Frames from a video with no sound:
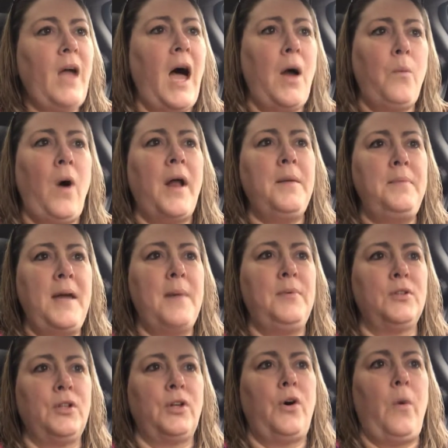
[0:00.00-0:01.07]
I want to be
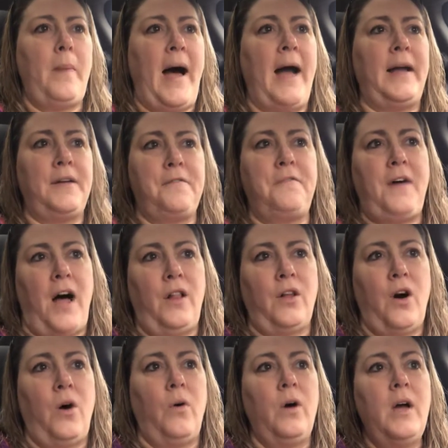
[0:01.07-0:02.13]
able to go back and
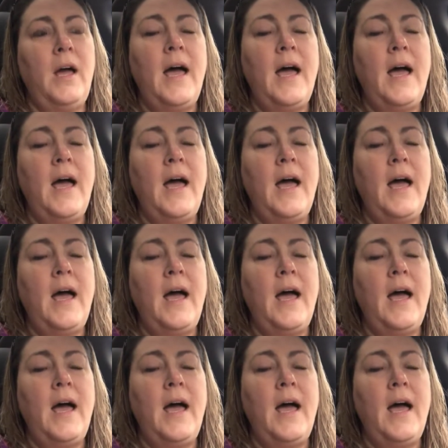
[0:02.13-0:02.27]
follow